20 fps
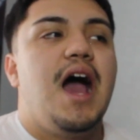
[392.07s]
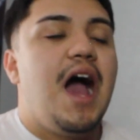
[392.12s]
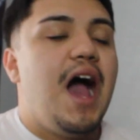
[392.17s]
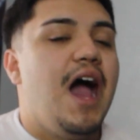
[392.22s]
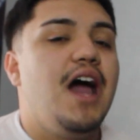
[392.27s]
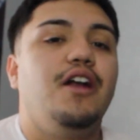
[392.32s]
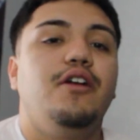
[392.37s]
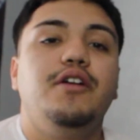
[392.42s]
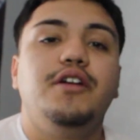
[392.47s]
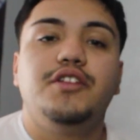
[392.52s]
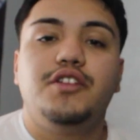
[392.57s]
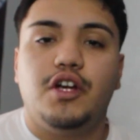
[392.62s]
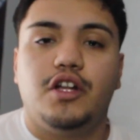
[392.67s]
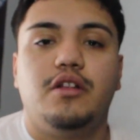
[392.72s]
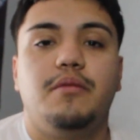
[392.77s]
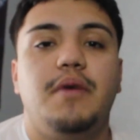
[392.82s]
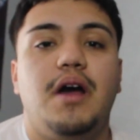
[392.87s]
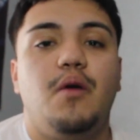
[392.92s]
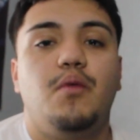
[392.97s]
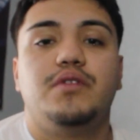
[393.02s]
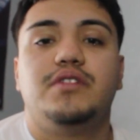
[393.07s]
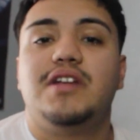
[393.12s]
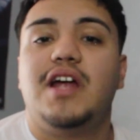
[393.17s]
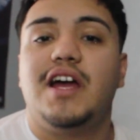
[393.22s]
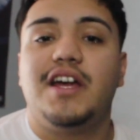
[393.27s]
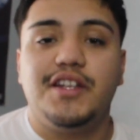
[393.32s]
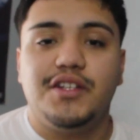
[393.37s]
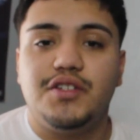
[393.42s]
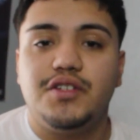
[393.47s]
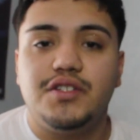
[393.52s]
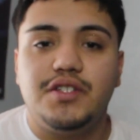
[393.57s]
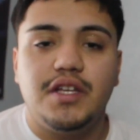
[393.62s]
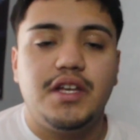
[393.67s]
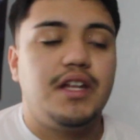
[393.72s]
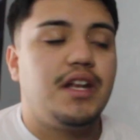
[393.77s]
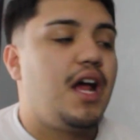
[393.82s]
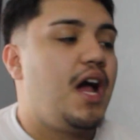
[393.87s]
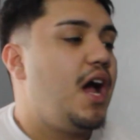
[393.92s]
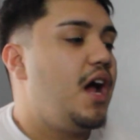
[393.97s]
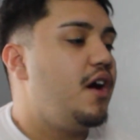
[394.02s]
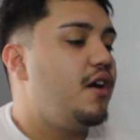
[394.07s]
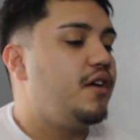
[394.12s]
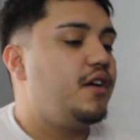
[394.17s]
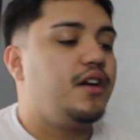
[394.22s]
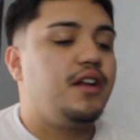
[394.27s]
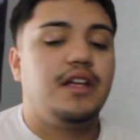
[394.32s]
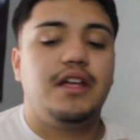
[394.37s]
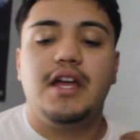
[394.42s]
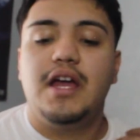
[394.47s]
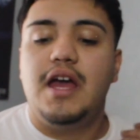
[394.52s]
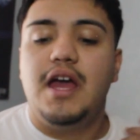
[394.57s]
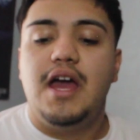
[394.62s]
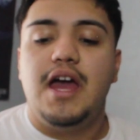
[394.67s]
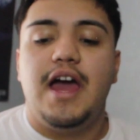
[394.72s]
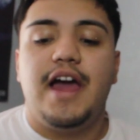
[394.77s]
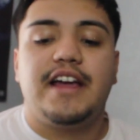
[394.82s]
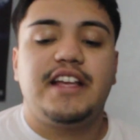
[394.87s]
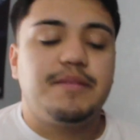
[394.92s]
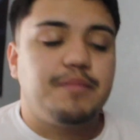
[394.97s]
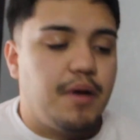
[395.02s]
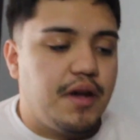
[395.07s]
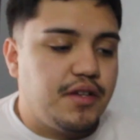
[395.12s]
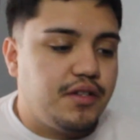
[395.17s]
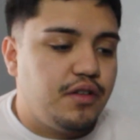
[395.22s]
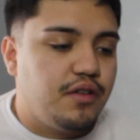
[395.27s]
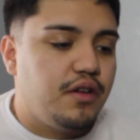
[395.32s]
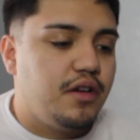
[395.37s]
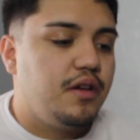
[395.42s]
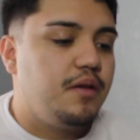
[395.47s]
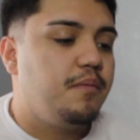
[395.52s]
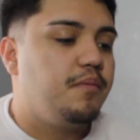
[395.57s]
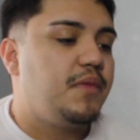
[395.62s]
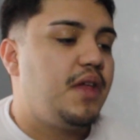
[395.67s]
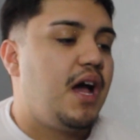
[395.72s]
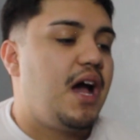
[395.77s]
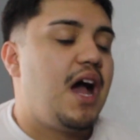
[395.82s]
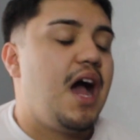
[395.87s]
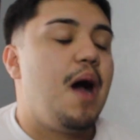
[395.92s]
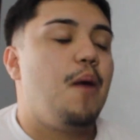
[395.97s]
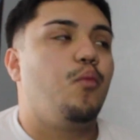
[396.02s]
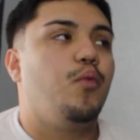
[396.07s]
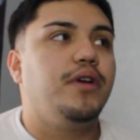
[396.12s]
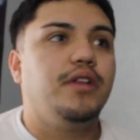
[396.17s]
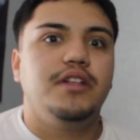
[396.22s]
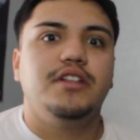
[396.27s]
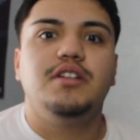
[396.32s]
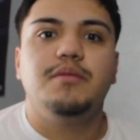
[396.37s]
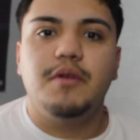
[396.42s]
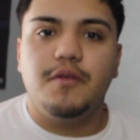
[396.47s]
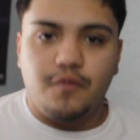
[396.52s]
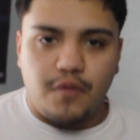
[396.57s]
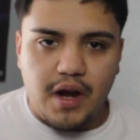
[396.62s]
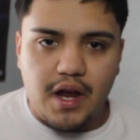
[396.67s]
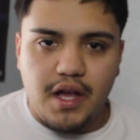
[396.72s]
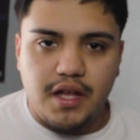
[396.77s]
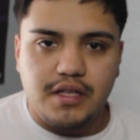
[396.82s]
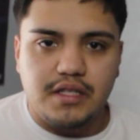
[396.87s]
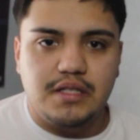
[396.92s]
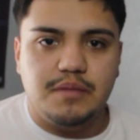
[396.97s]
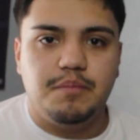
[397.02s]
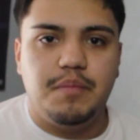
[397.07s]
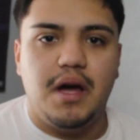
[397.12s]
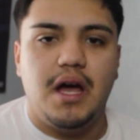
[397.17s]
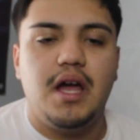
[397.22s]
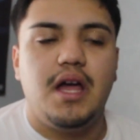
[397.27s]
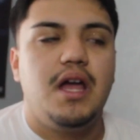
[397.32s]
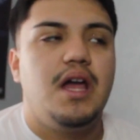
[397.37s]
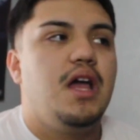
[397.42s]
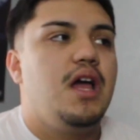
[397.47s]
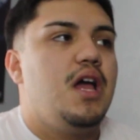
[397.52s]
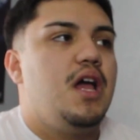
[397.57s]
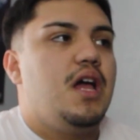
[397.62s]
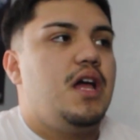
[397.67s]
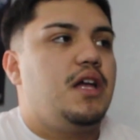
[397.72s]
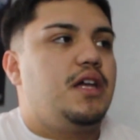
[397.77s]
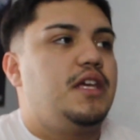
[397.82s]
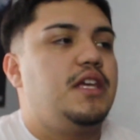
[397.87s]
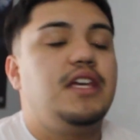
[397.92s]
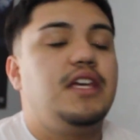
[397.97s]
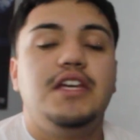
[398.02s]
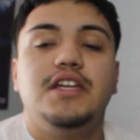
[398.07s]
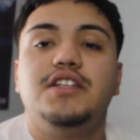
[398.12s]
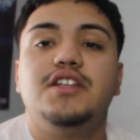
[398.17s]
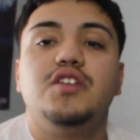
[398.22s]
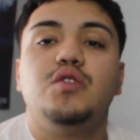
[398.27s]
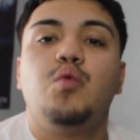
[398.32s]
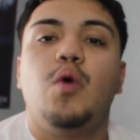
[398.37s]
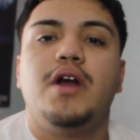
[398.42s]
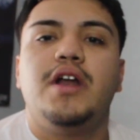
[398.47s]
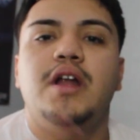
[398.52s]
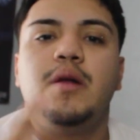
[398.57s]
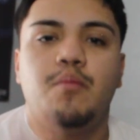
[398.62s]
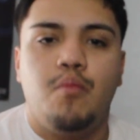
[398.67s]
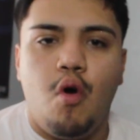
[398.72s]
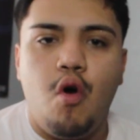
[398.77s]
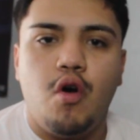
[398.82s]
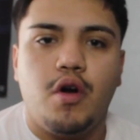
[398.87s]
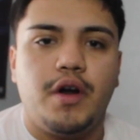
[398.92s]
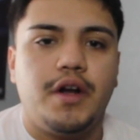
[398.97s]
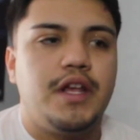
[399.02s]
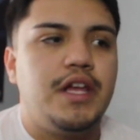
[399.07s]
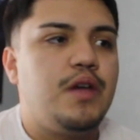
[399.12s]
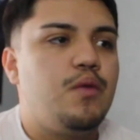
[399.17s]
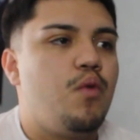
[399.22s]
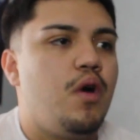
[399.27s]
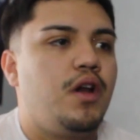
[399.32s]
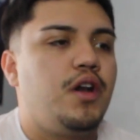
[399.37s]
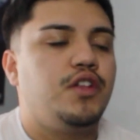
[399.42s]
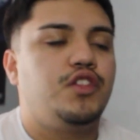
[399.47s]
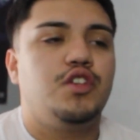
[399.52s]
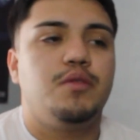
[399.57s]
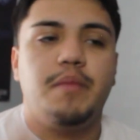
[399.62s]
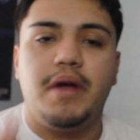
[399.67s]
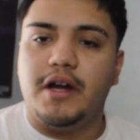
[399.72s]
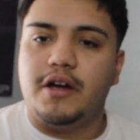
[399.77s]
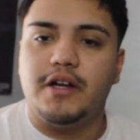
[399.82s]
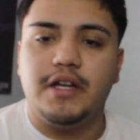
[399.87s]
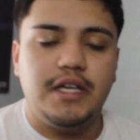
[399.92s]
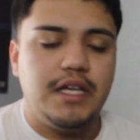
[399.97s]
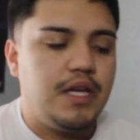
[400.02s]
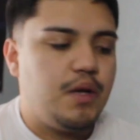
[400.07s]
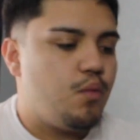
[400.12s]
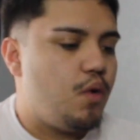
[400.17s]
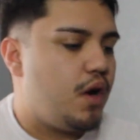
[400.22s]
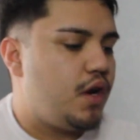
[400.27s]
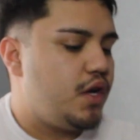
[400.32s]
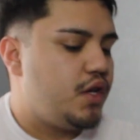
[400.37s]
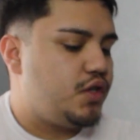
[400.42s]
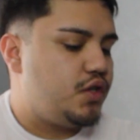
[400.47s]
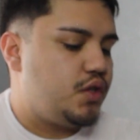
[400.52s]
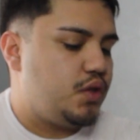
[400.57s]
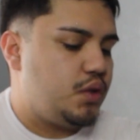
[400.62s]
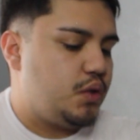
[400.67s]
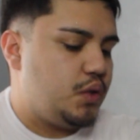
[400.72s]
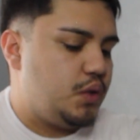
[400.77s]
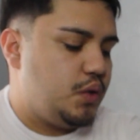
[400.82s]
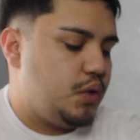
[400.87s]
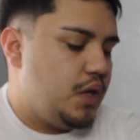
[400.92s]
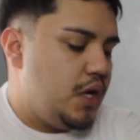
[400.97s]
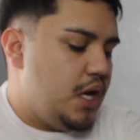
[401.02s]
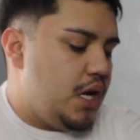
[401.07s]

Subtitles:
I had already told him I was not interested. I had already expressed to him that I'm willing to be friends, but he just wanted more. He wanted to marry. He wanted to